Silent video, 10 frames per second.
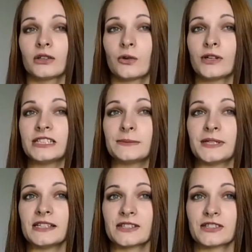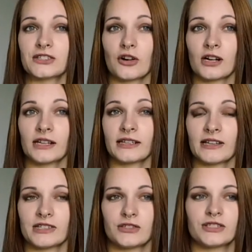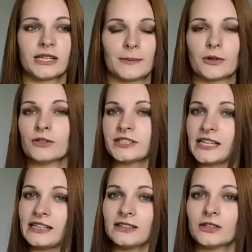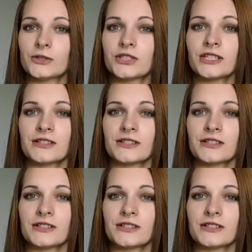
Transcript: going to be as dark as your typical tanning lotion.